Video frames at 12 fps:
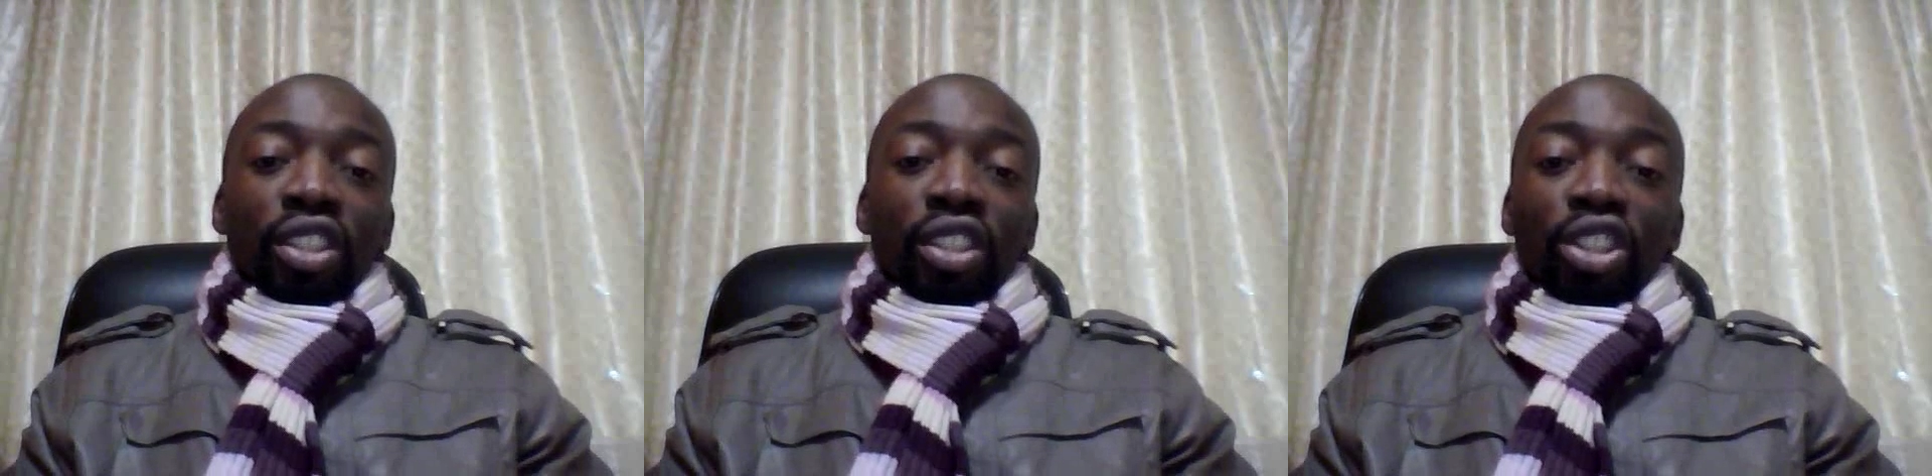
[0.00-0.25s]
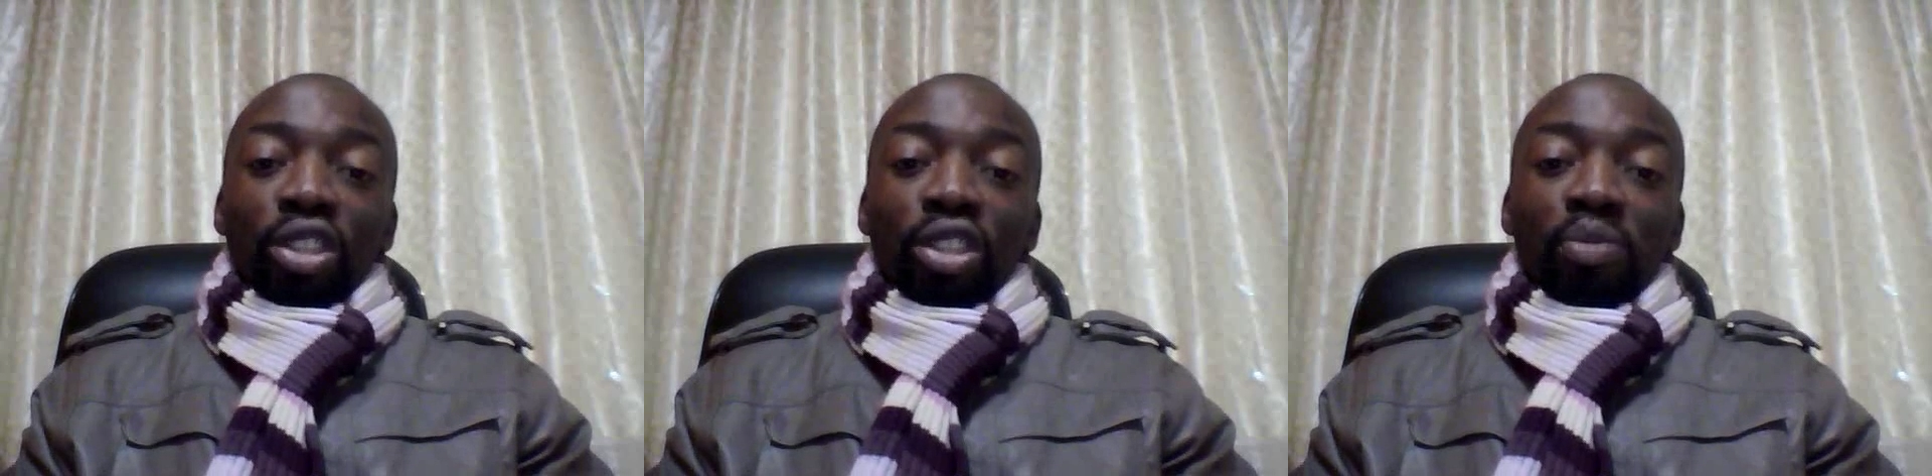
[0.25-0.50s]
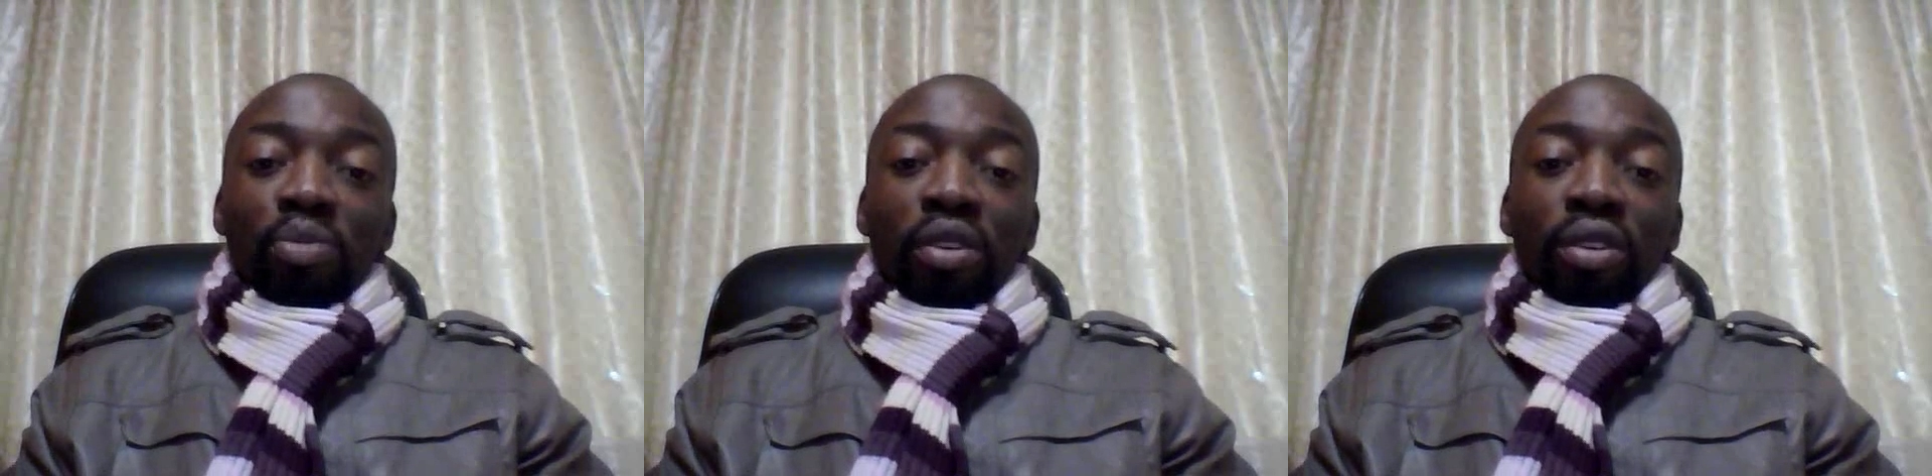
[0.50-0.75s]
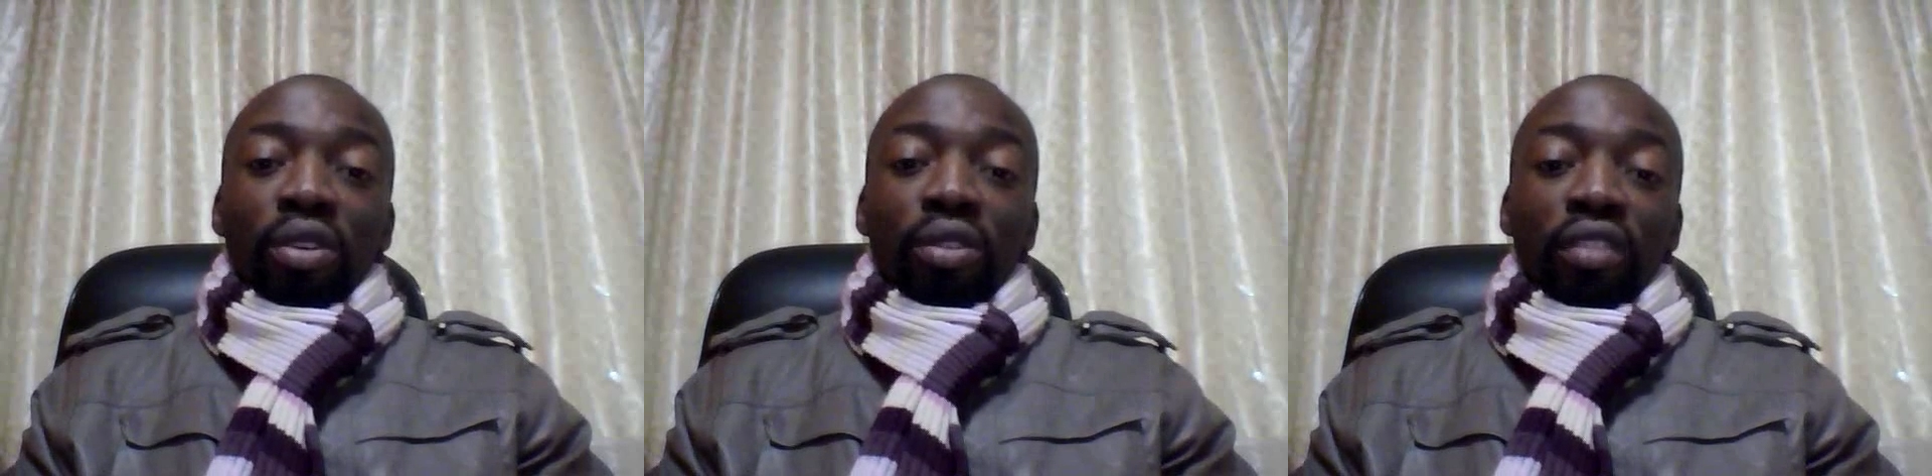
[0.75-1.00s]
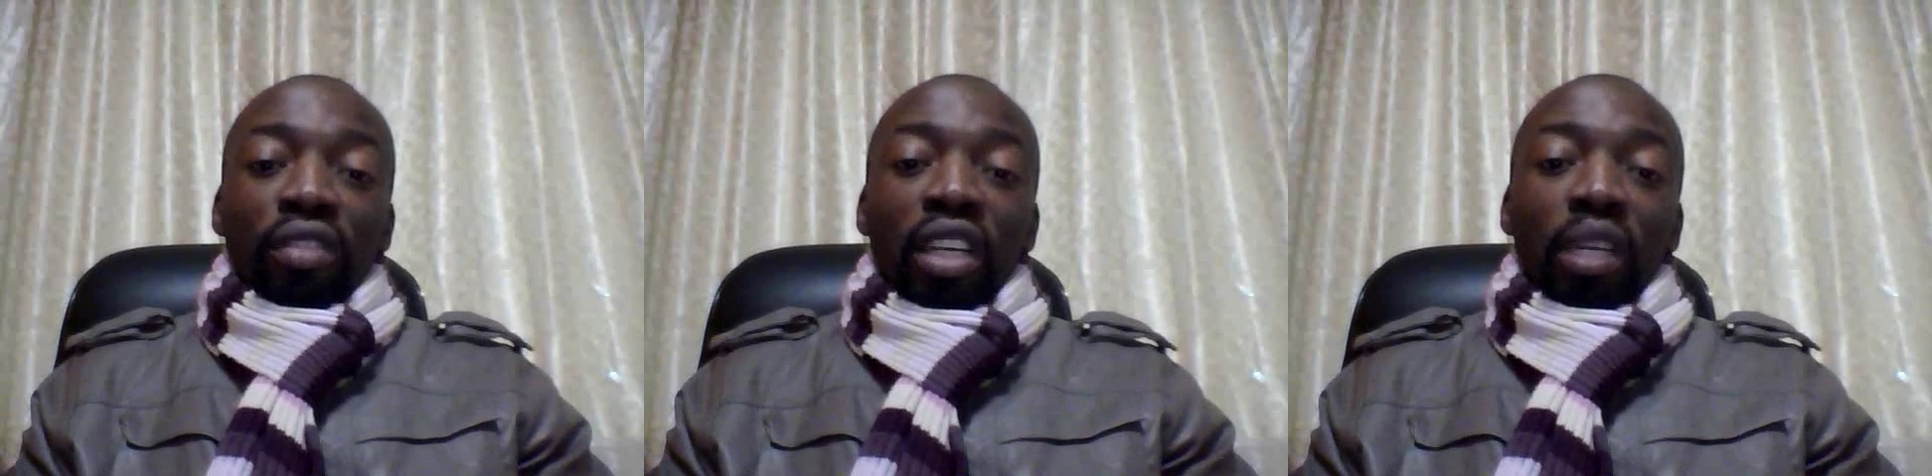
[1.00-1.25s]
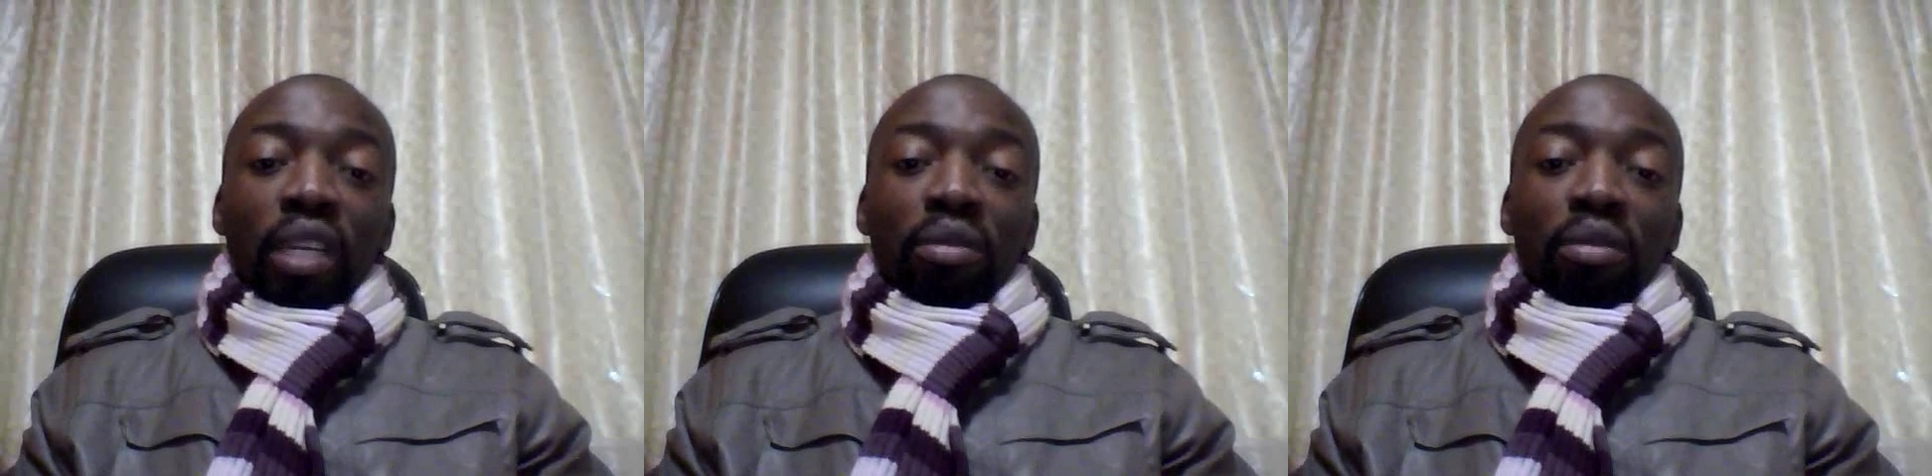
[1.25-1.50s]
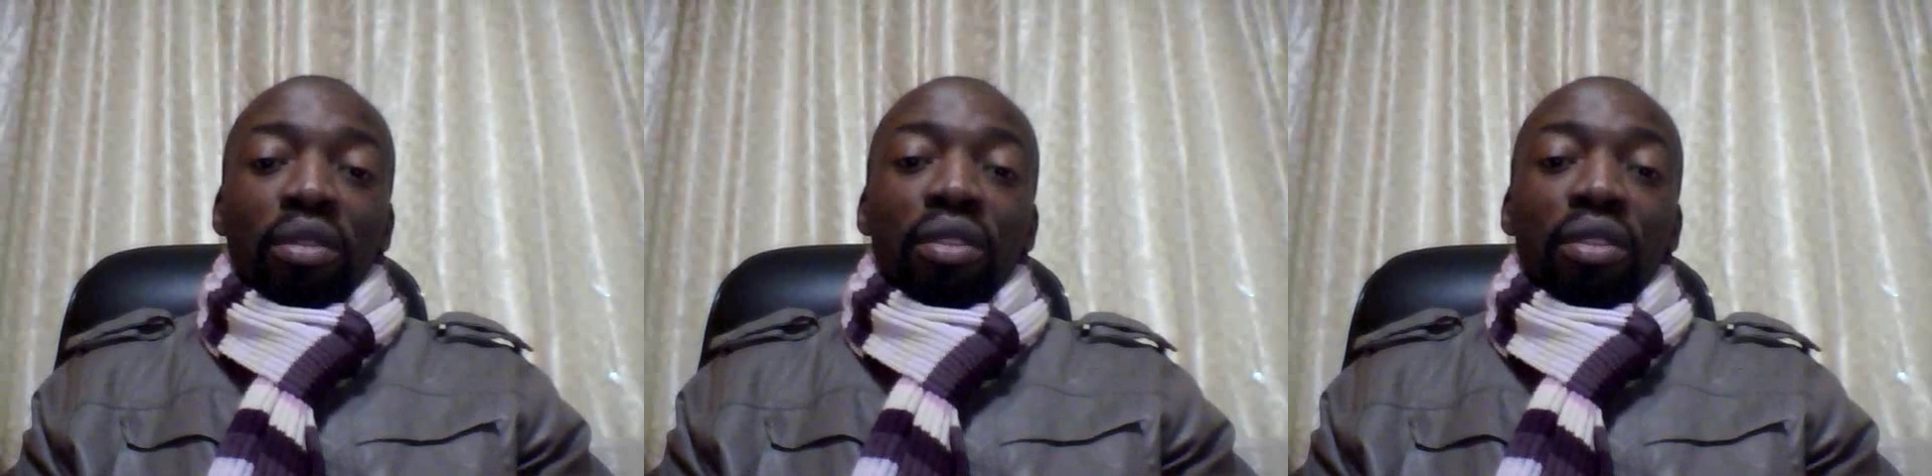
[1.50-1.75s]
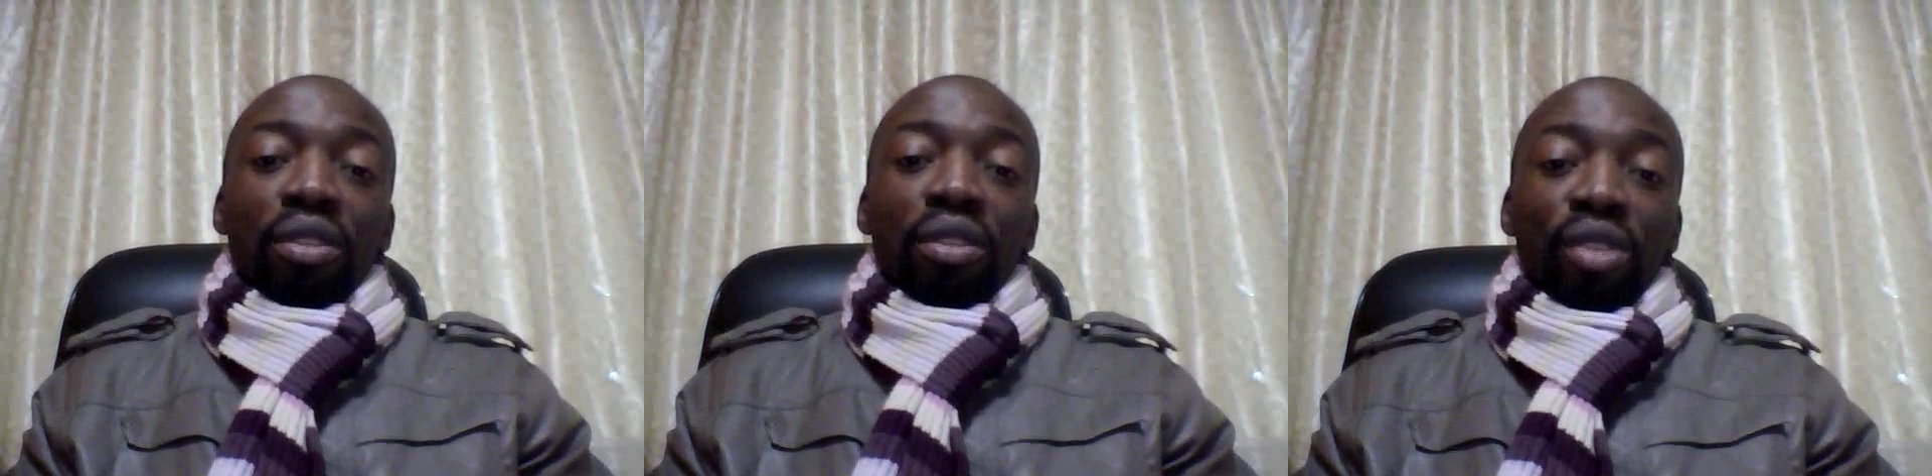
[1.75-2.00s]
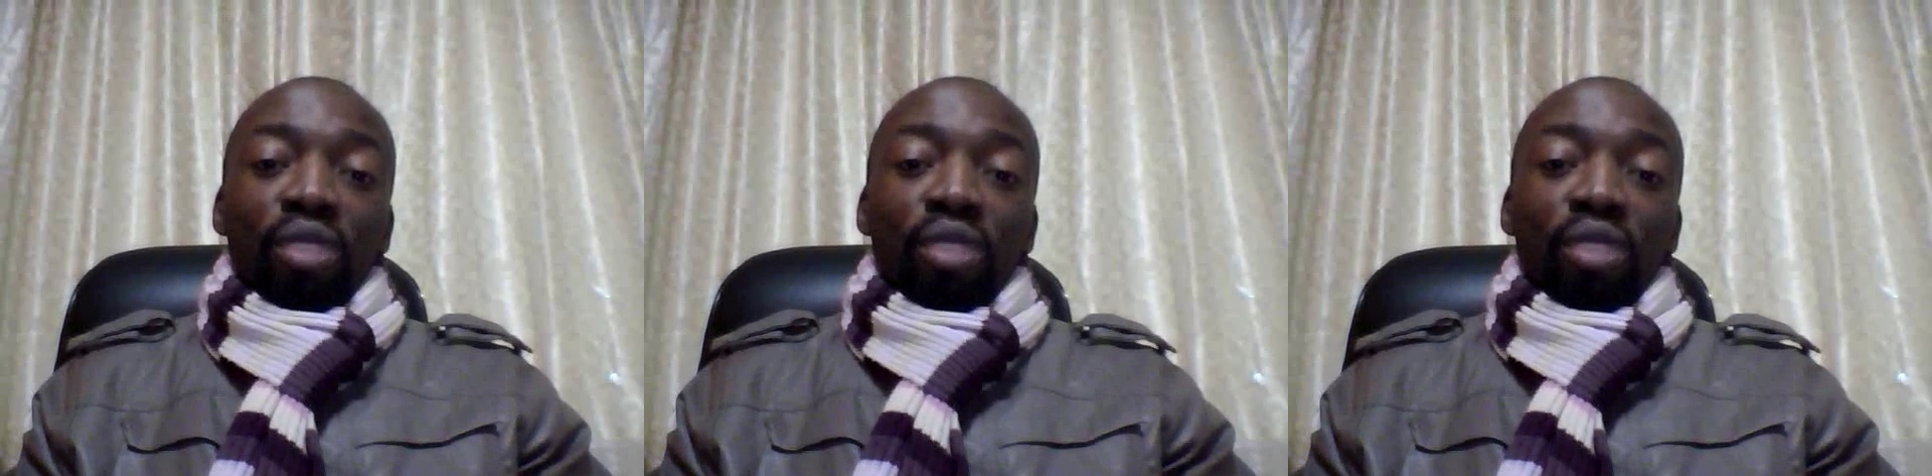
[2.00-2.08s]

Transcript: I am in the closet of my room.